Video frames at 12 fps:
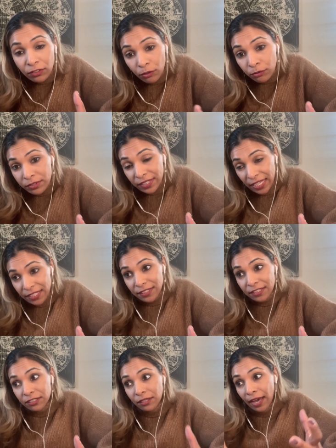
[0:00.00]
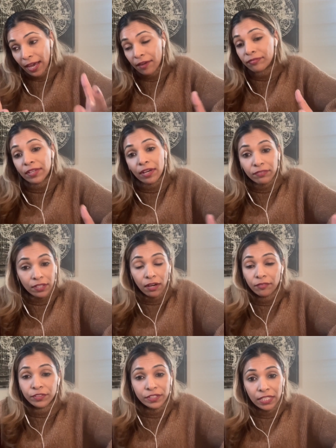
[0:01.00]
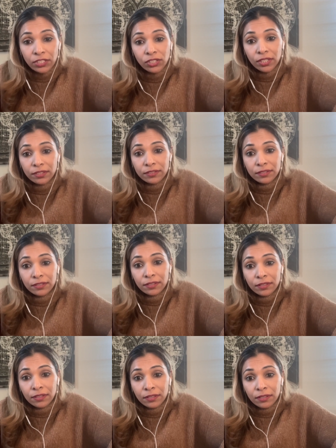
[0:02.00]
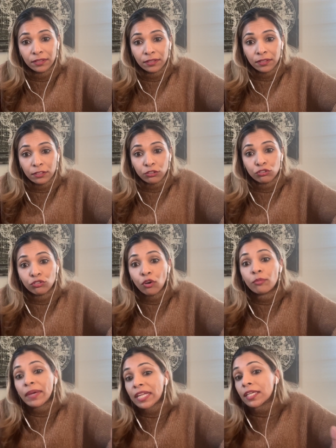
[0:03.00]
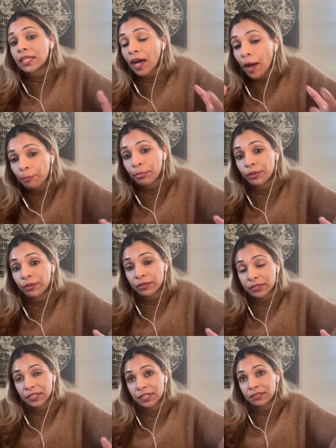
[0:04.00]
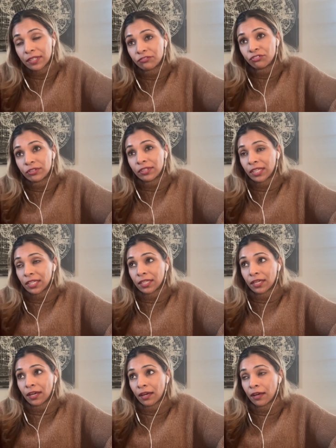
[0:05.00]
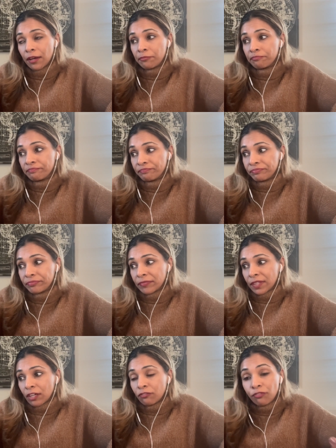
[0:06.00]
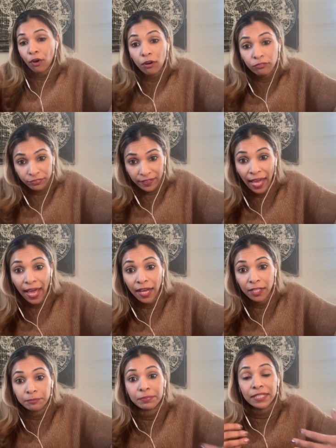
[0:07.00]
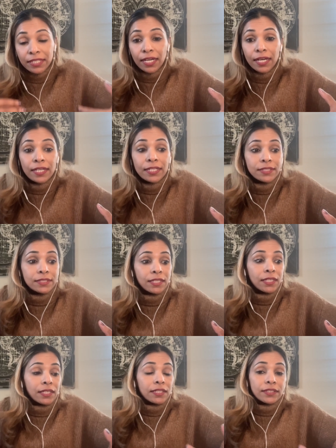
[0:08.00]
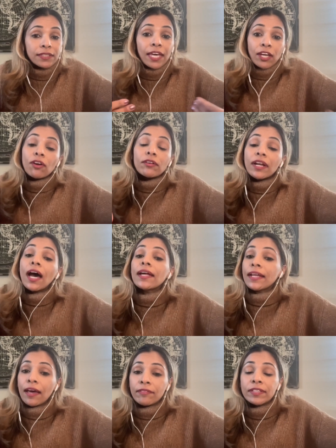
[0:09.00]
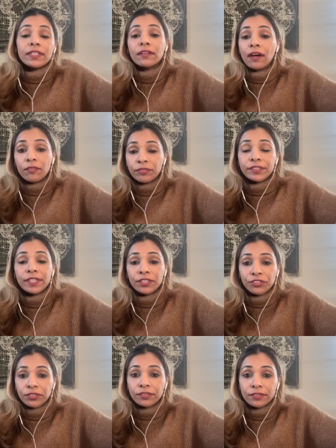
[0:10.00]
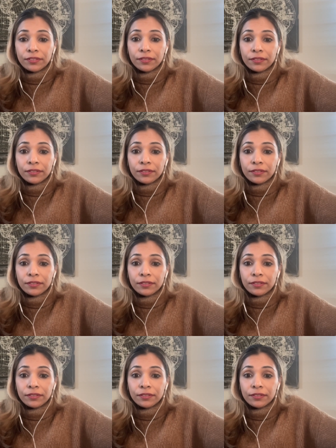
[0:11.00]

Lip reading: those cases, you have to have the conversations. So many couples essentially fall flat because they are not having the conversations.